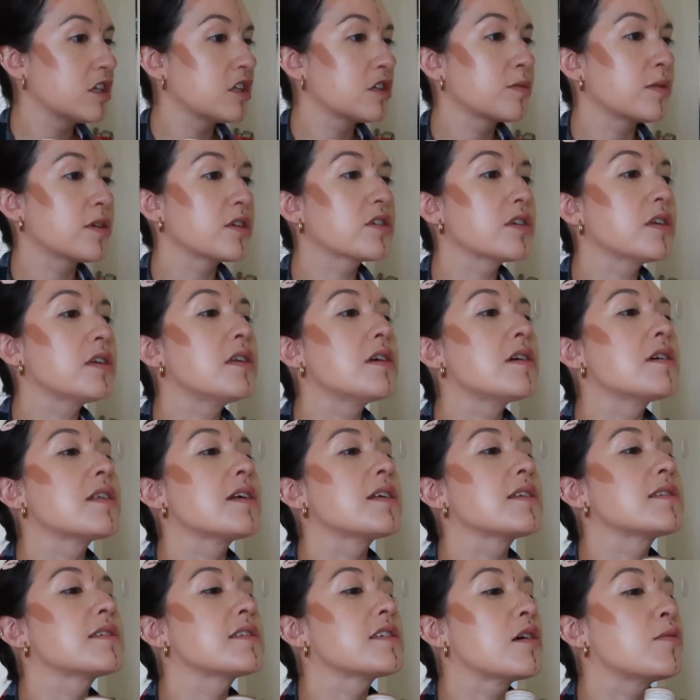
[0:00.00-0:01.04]
Especially now
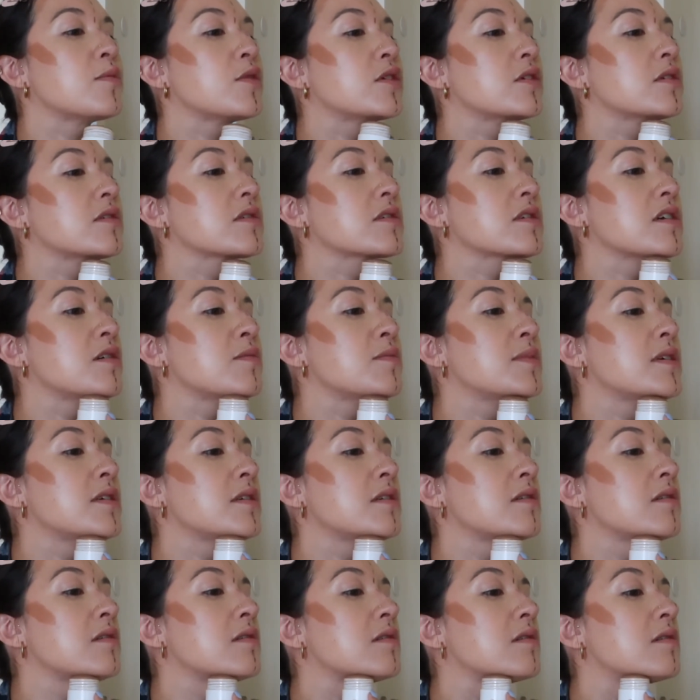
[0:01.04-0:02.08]
that summer is
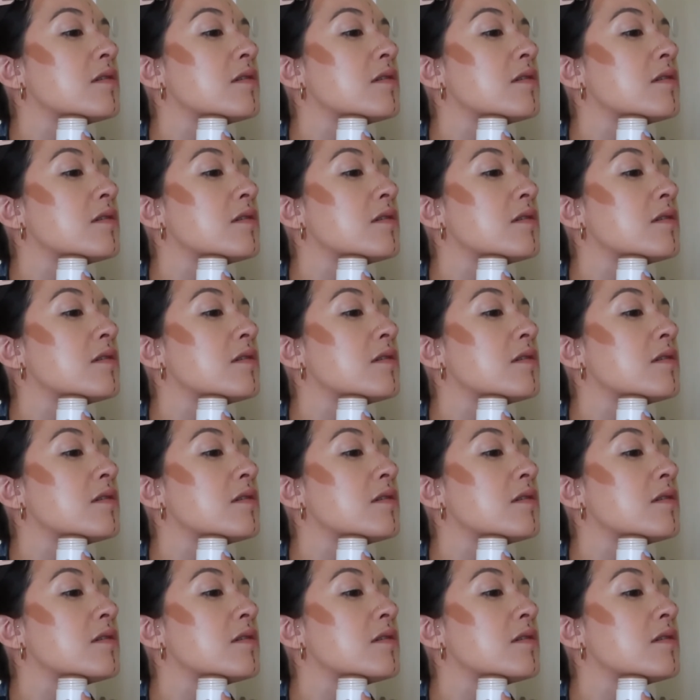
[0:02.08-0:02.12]
coming.